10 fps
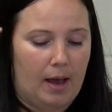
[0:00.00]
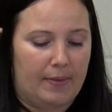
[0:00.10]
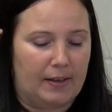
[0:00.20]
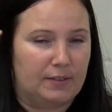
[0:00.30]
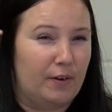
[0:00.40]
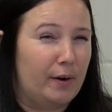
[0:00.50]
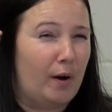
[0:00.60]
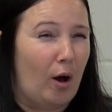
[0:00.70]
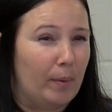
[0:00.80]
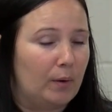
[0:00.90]
that's a very
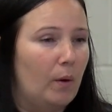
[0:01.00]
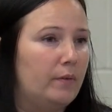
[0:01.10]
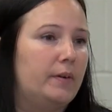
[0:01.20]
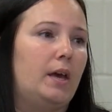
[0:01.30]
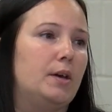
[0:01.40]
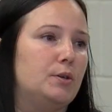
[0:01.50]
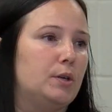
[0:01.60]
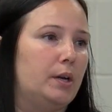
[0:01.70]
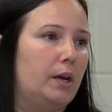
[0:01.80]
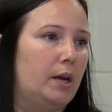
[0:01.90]
common
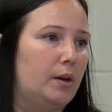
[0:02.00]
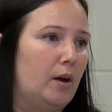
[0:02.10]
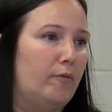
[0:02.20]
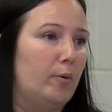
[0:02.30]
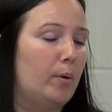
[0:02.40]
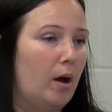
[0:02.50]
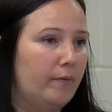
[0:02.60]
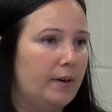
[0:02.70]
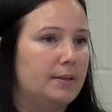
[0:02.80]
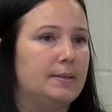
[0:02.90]
qualification in
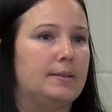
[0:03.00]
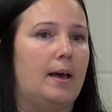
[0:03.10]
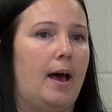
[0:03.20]
not-for-profits,